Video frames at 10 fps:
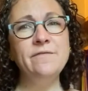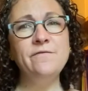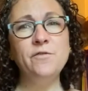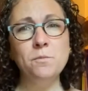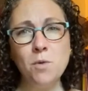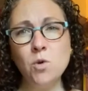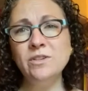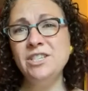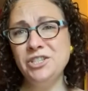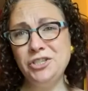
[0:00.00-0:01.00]
for
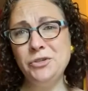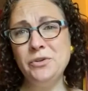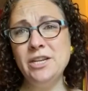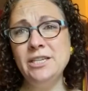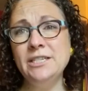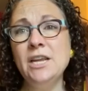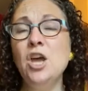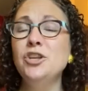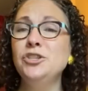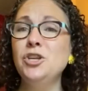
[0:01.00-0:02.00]
most students.
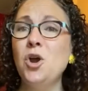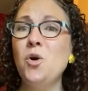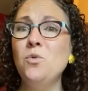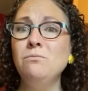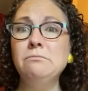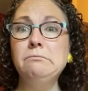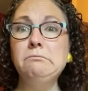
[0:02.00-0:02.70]
So